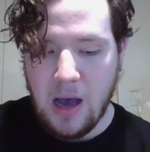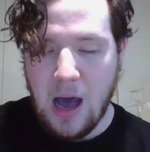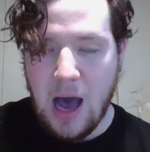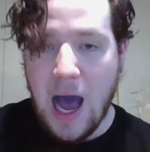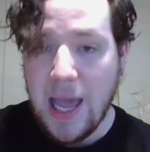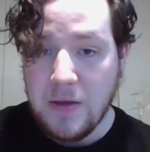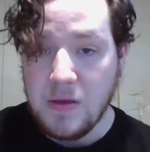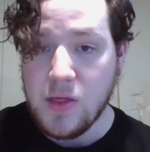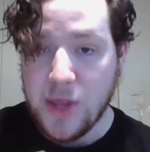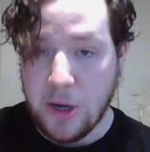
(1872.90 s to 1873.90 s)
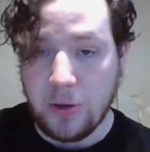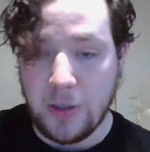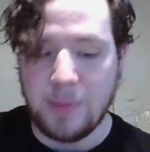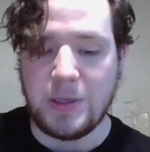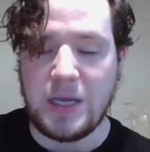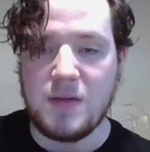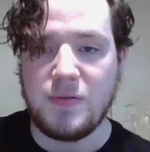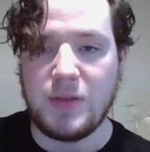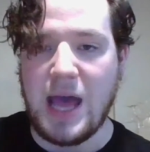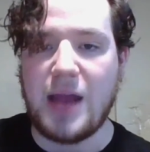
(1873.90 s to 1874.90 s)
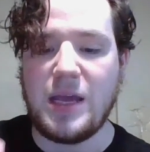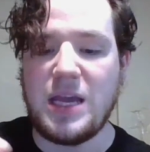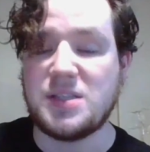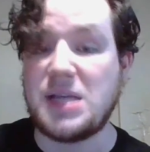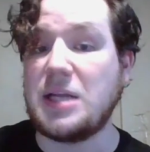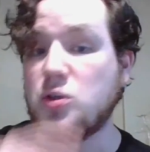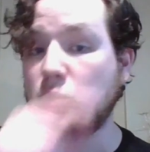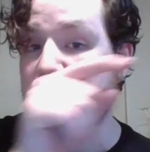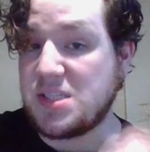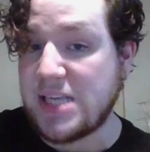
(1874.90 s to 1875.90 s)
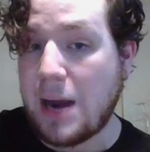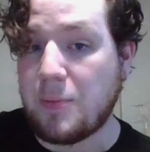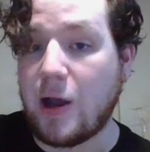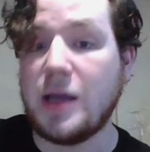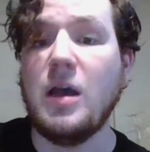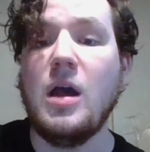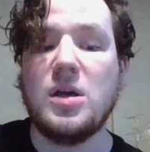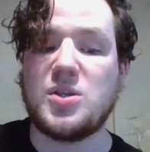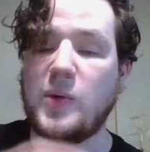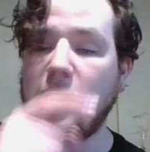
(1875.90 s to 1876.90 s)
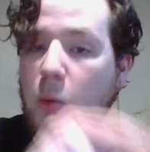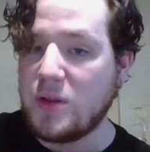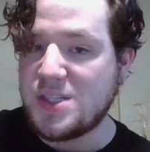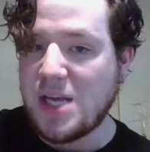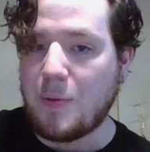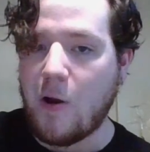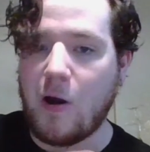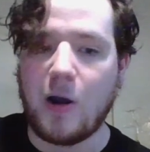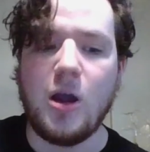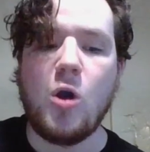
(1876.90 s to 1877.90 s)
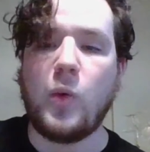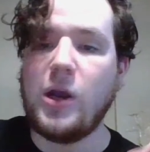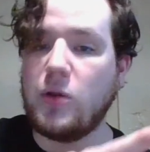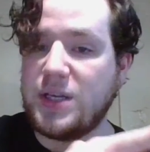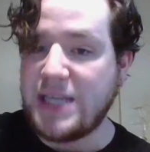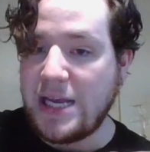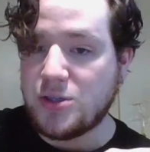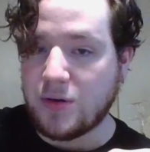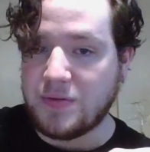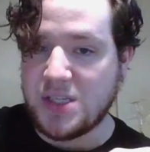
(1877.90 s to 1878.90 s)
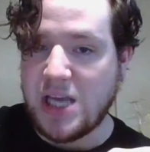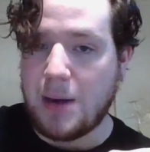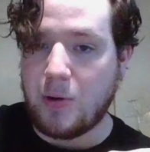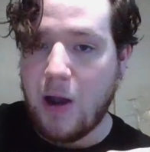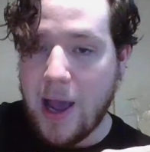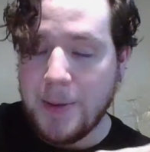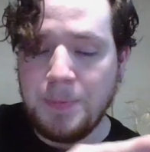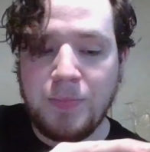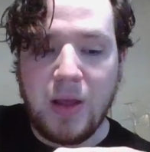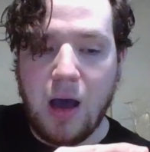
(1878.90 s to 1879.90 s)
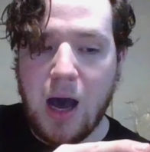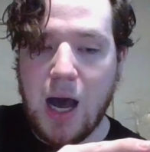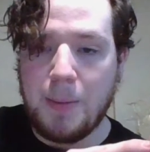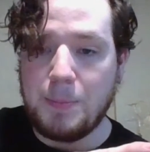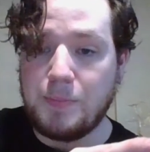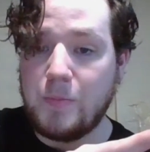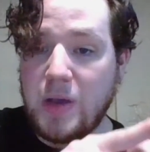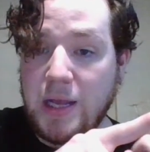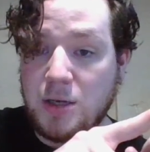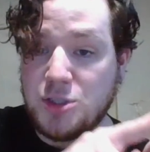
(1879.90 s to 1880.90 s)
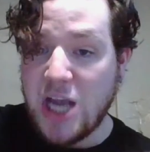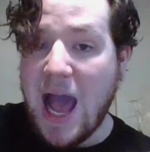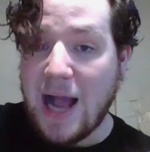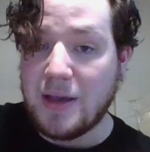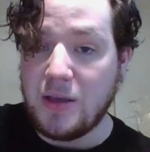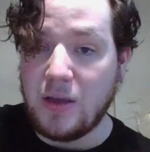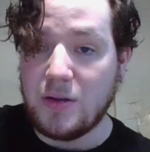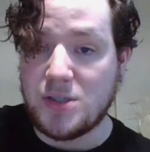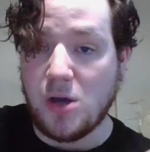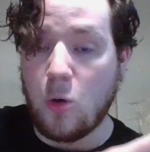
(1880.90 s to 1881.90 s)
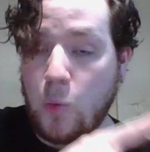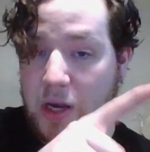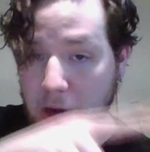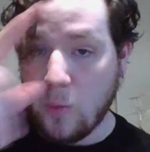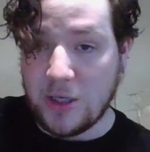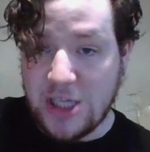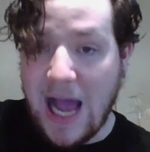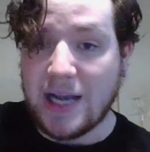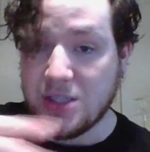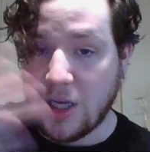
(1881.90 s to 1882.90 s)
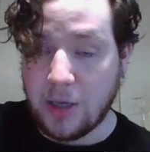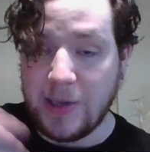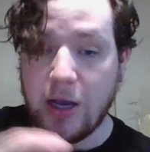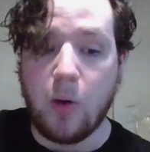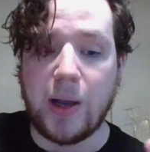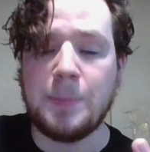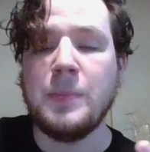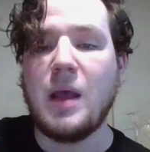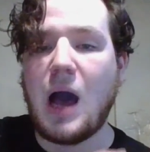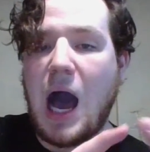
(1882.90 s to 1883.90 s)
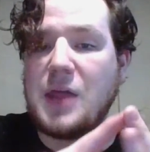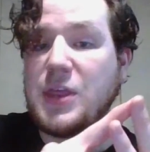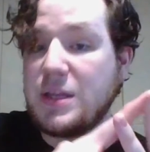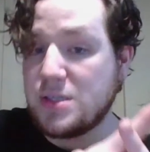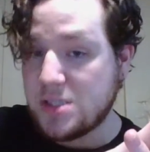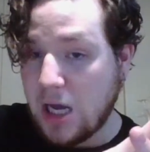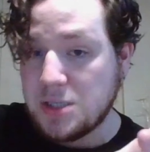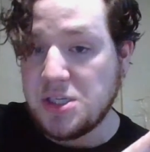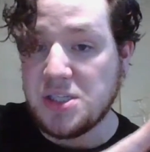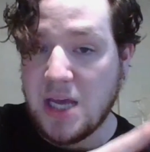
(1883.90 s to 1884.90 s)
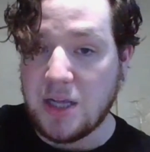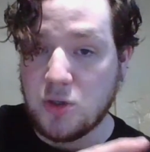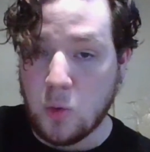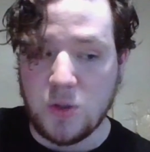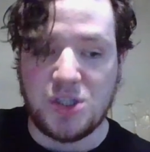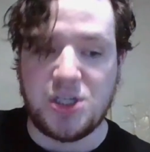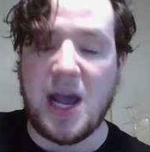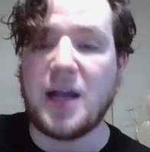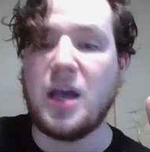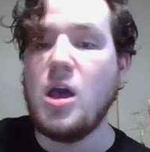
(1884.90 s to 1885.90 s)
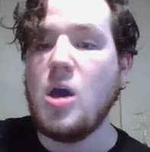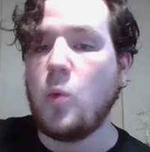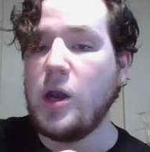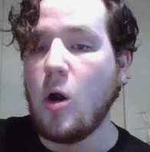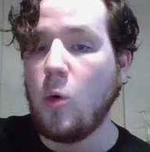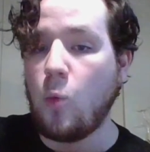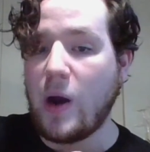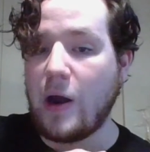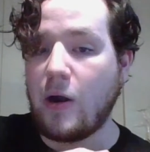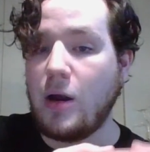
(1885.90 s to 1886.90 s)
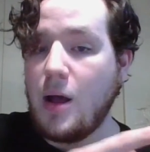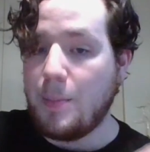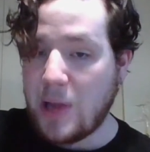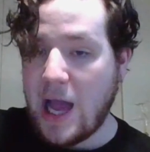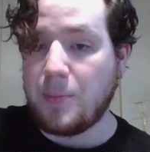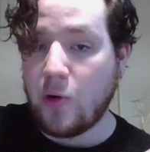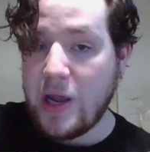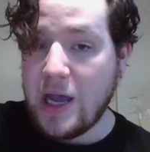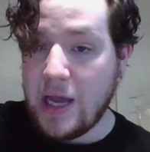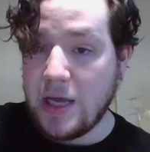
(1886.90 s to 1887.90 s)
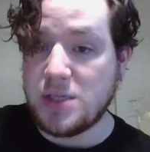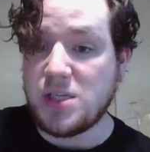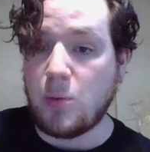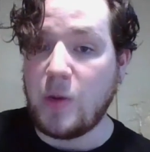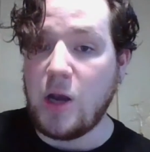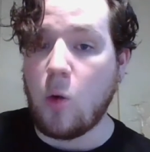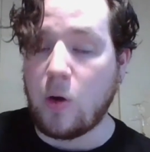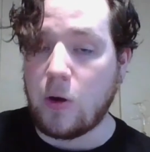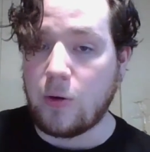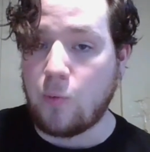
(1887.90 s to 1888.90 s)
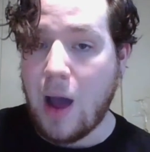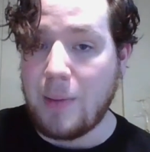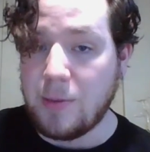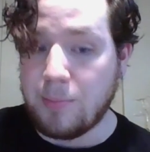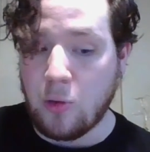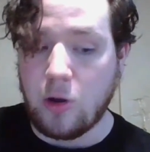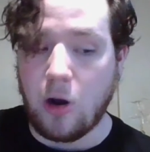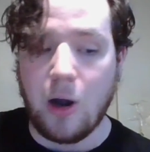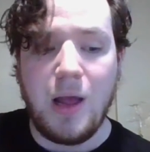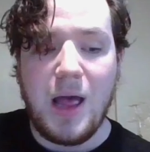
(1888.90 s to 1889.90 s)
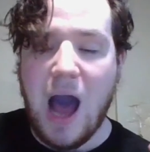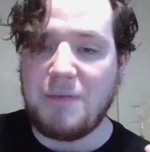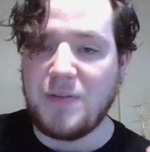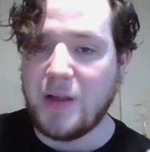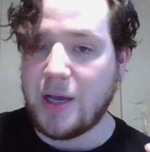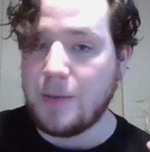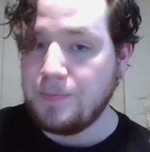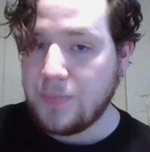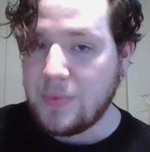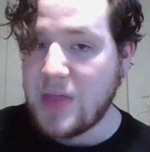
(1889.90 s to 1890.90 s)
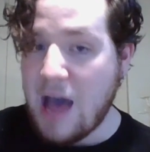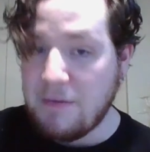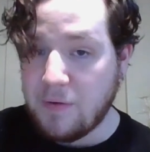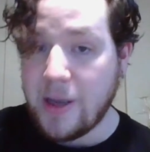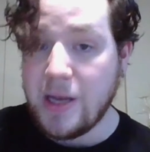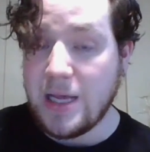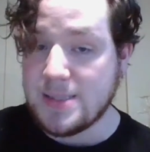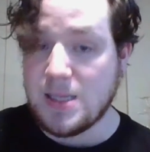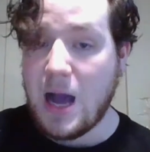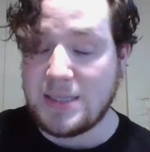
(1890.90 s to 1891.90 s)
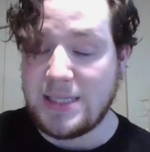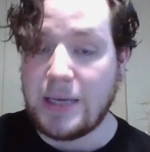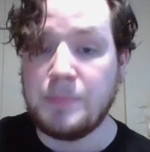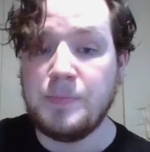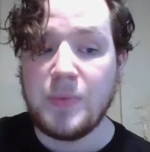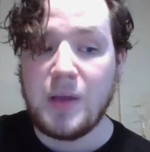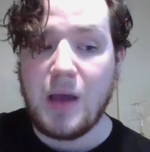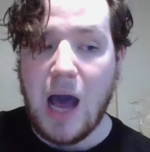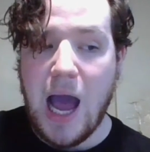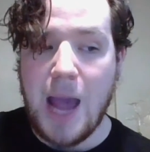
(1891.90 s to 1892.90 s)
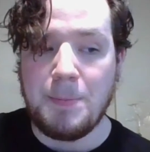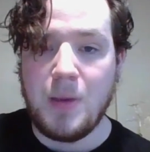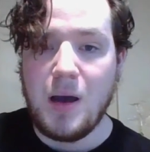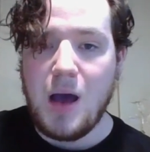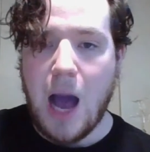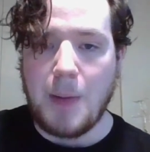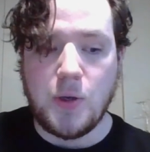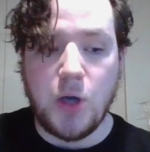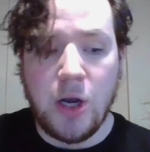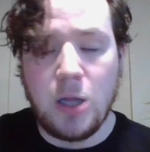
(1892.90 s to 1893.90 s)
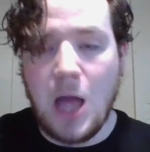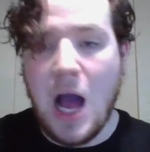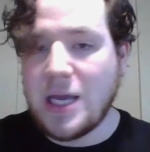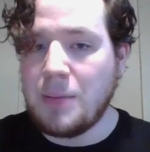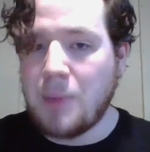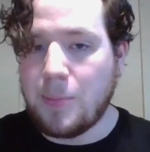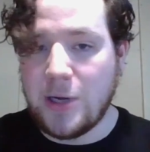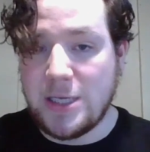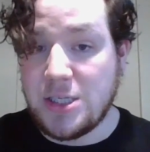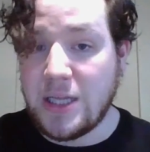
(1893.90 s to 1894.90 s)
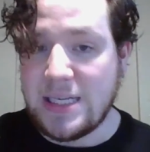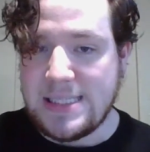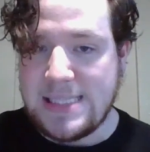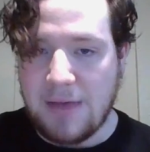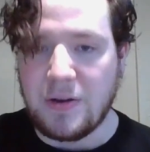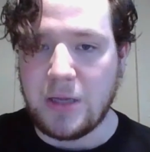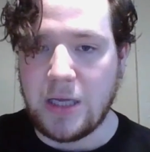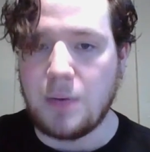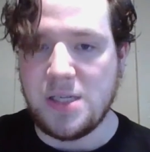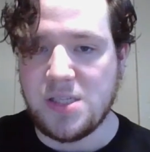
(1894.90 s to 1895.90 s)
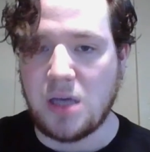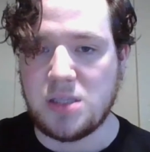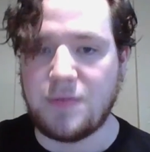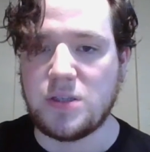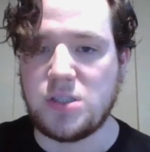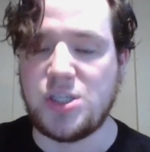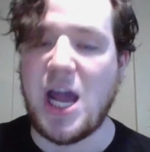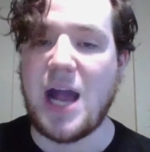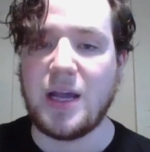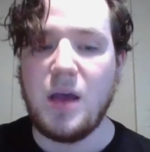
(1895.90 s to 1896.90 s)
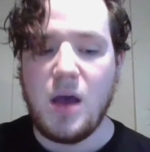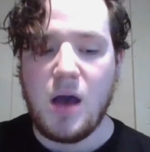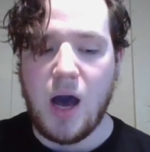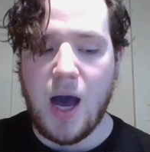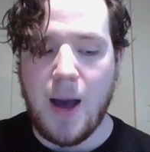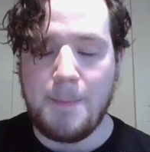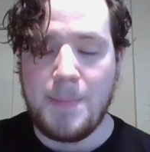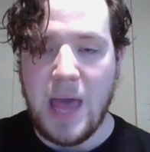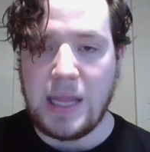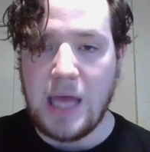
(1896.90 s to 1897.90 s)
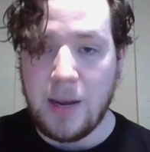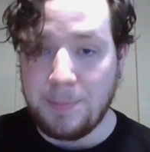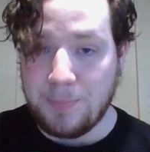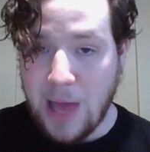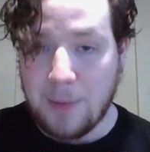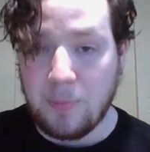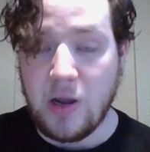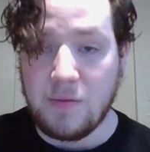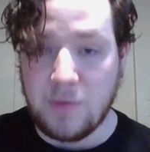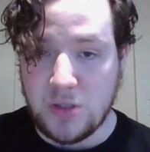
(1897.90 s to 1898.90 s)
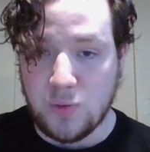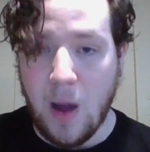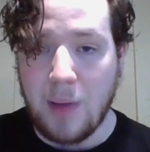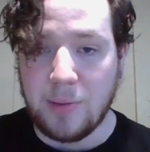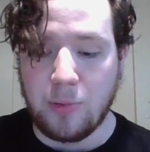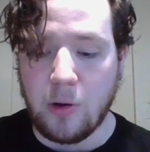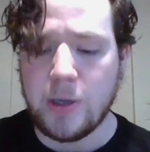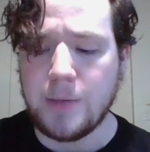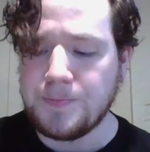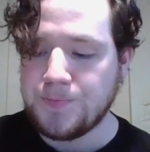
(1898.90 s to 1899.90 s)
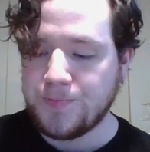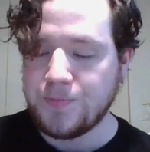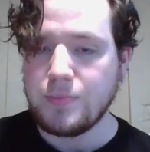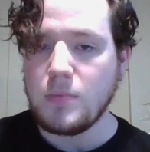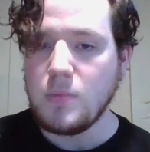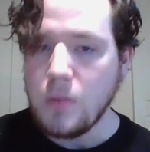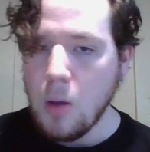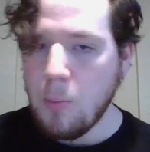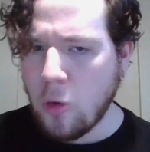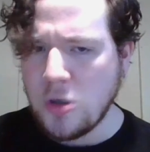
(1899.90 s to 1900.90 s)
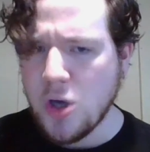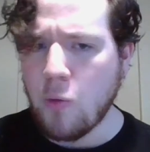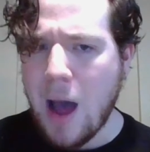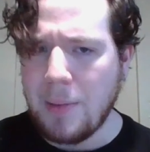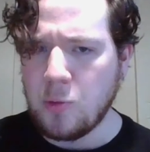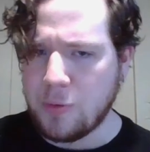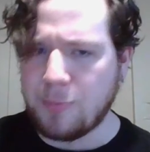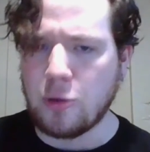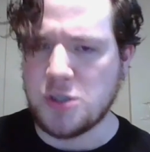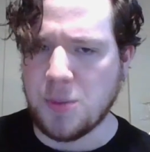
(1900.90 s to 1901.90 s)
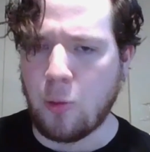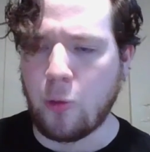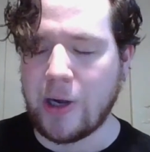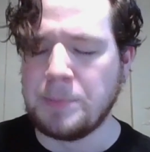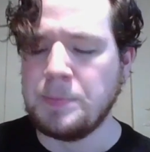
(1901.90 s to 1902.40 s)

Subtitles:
I thoroughly believe that he is heading towards the samurai. So we know where the samurai are. We know the danger of the samurai in Jack. So we know where Jack is going to be going. I think that Sanji is heading towards Jack. We know where Black Maria is, and we know where Robin and Brook are. I feel like that fight is locked in. I'm gonna lock in my prediction that it's definitely going to be Sanji versus Jack. And then Black Maria versus Robin and Brook. More so Robin with Brook supporting.